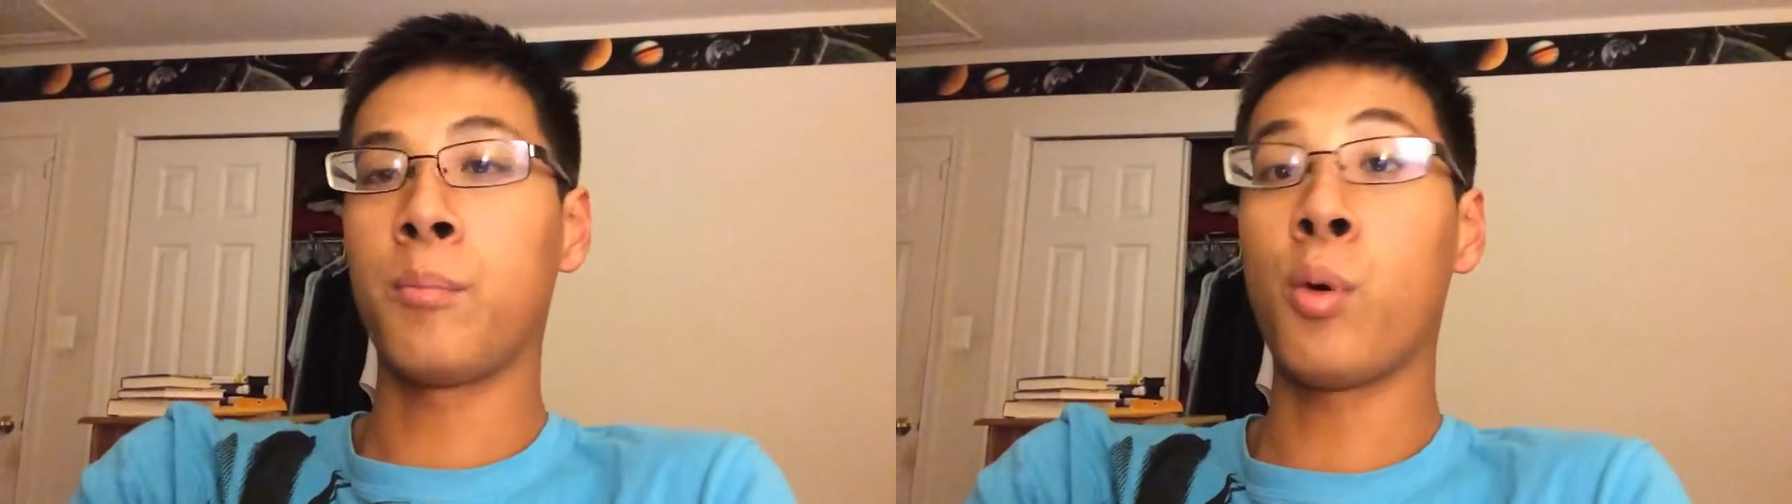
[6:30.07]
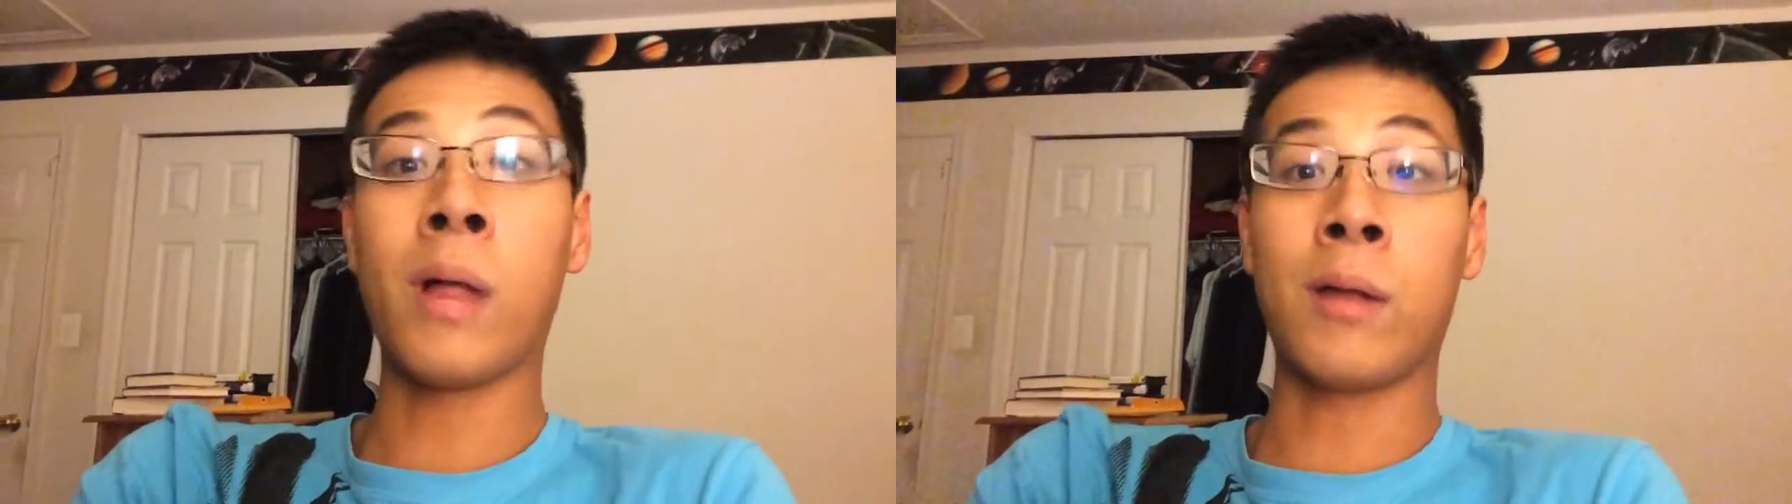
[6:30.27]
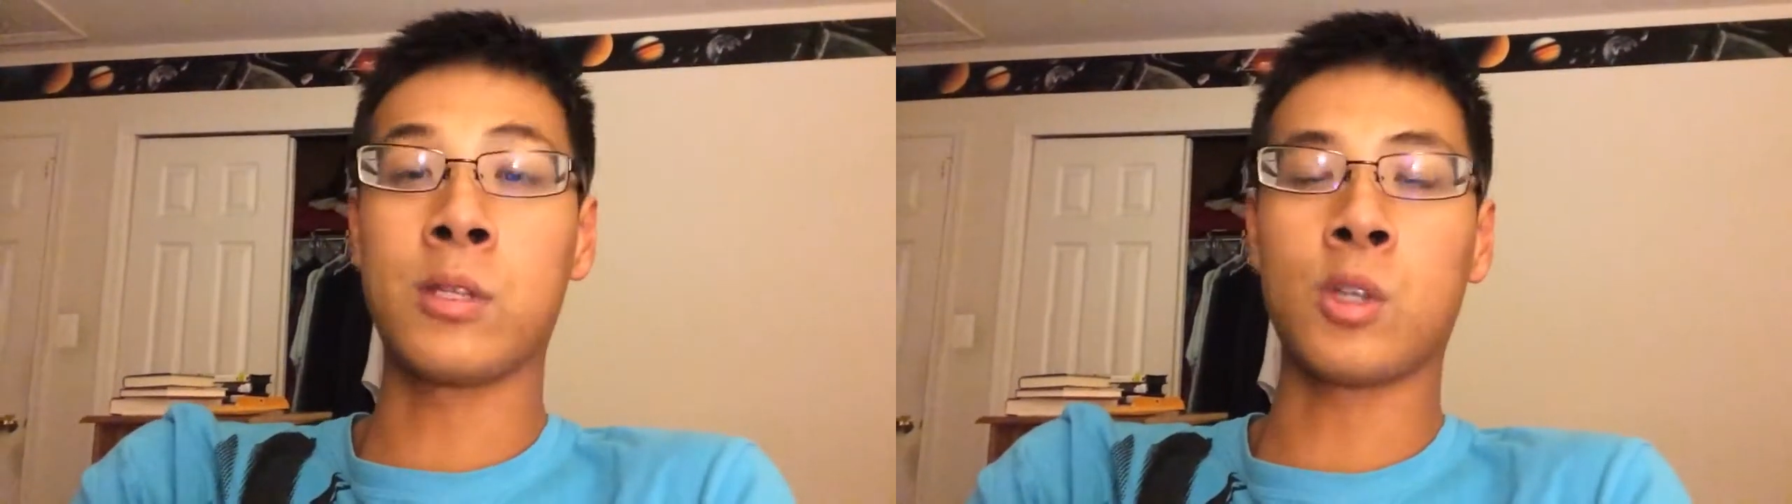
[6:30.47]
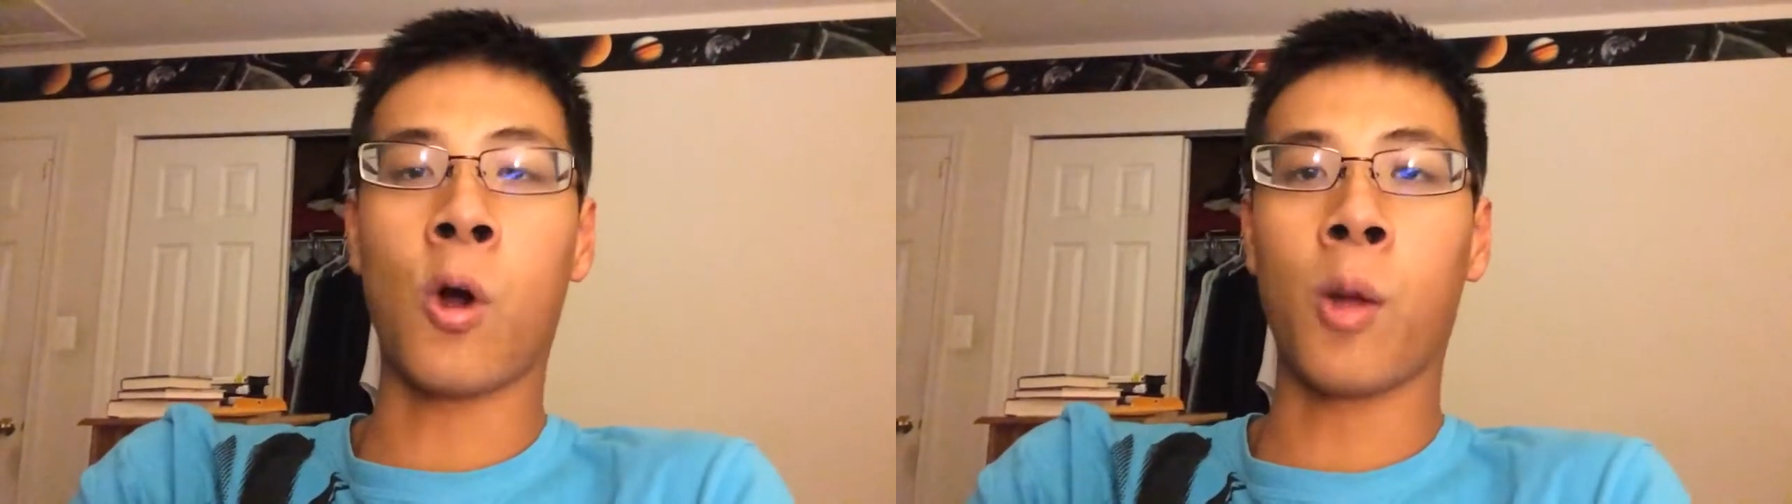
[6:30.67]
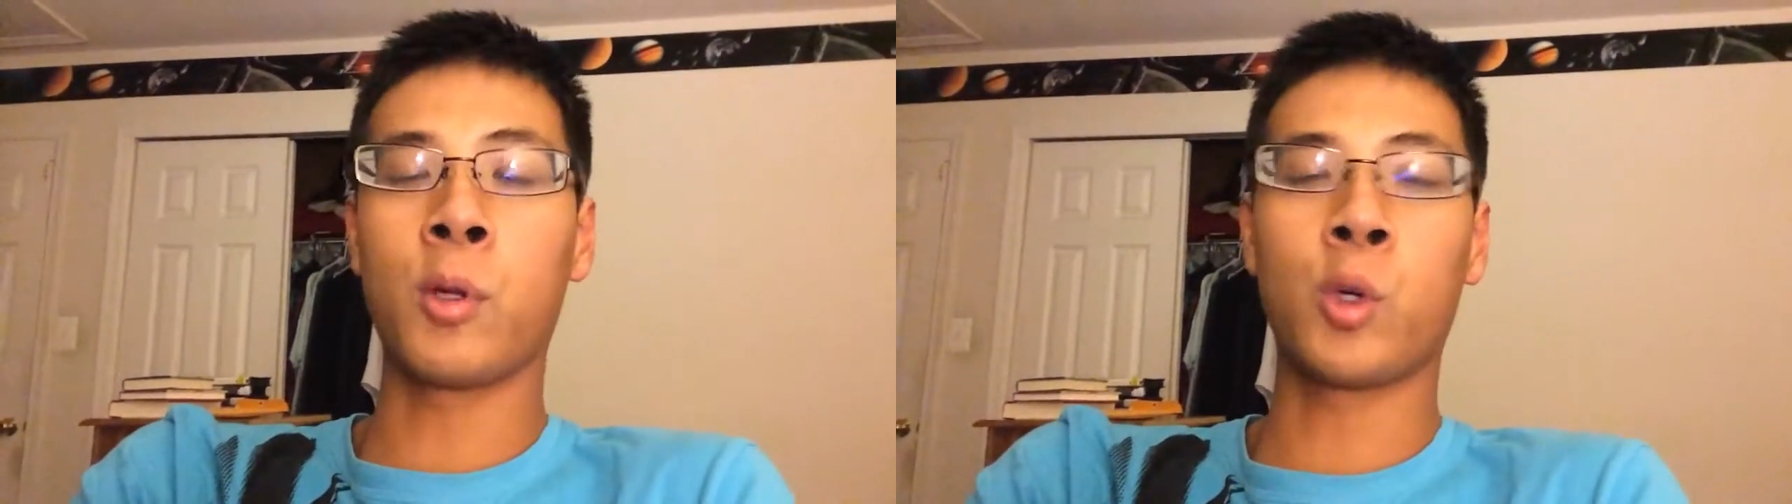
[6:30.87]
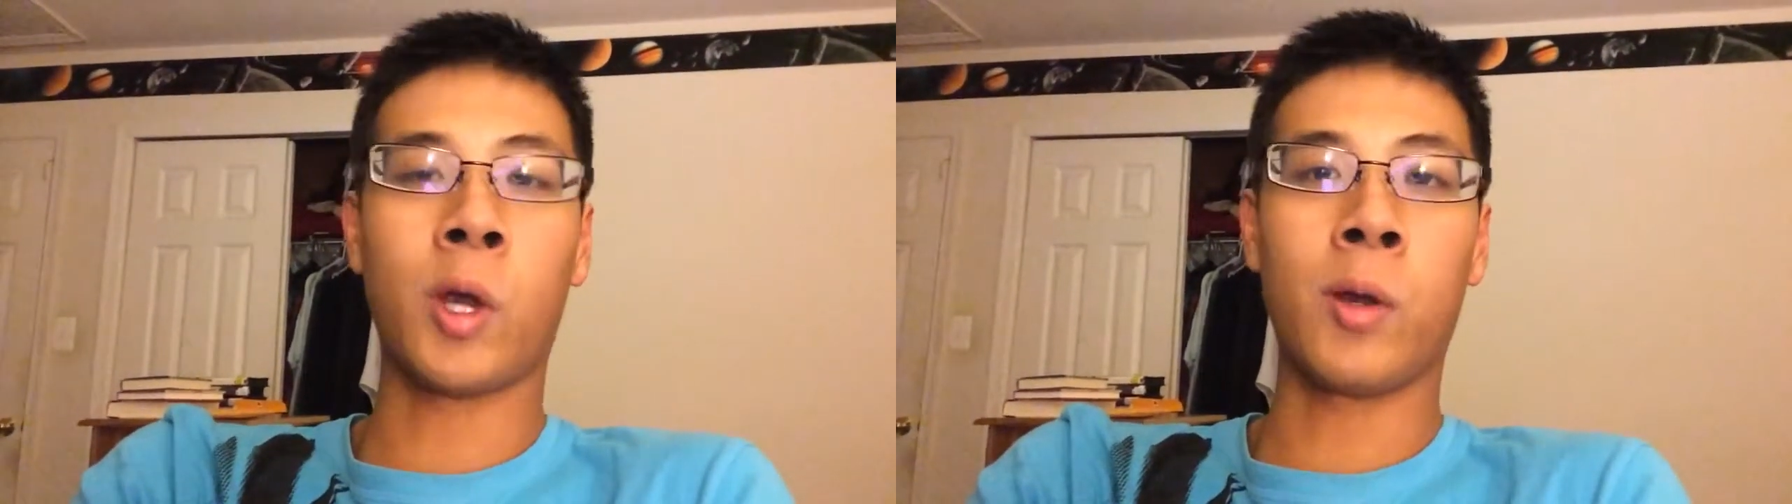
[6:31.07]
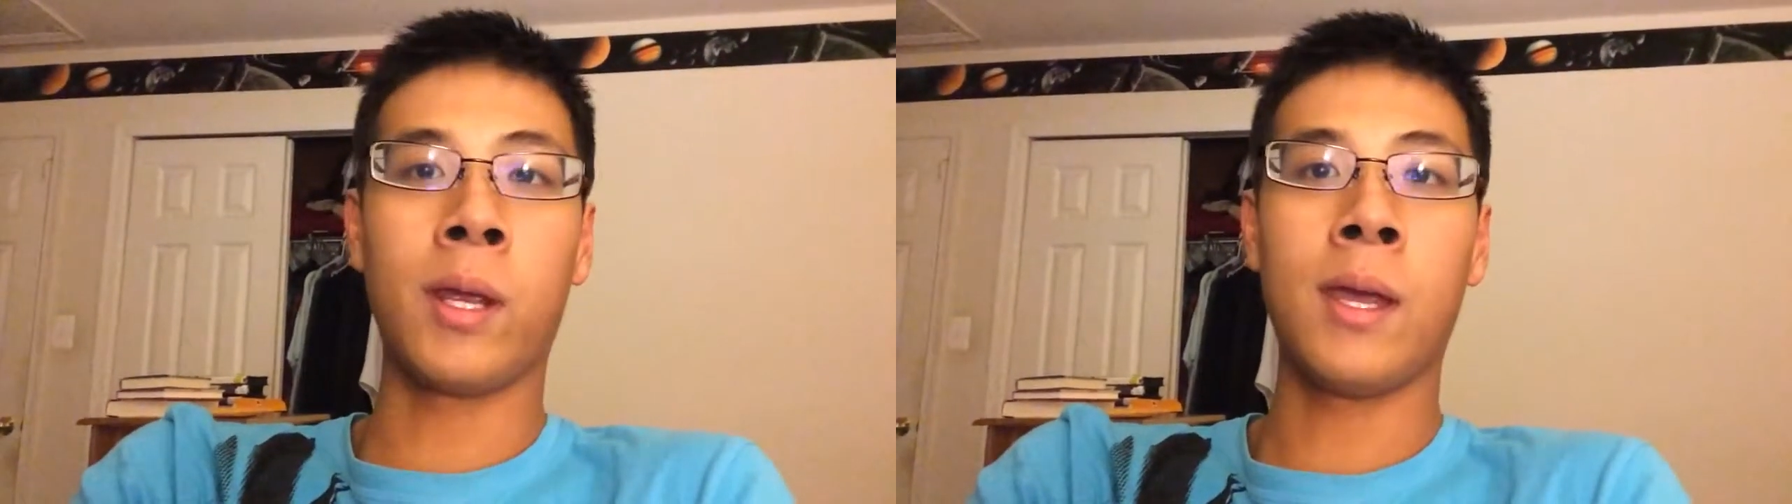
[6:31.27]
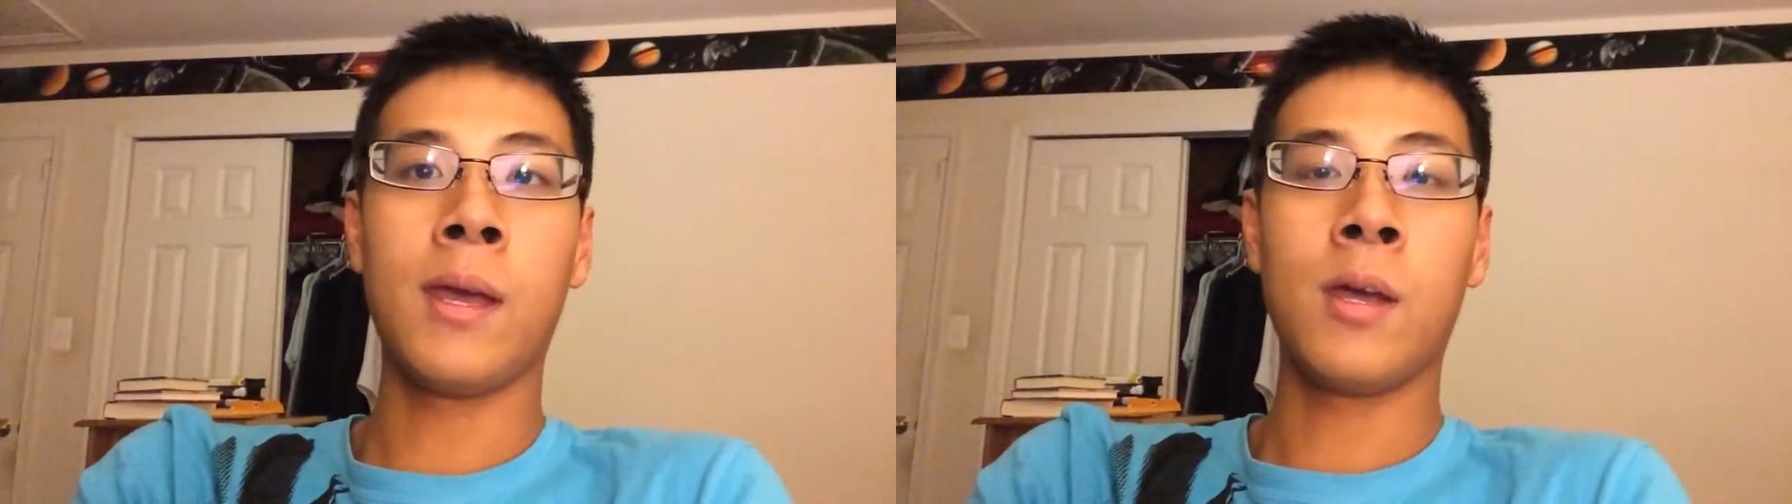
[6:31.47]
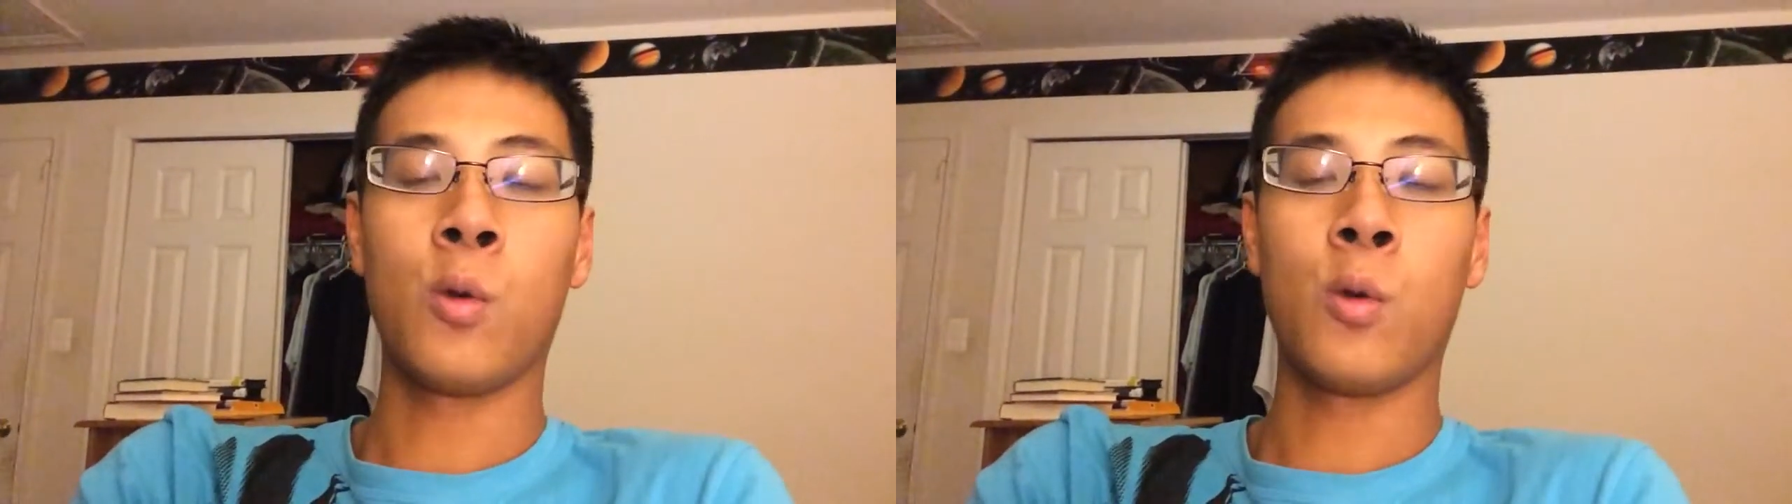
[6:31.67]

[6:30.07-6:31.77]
pull out this arbitrary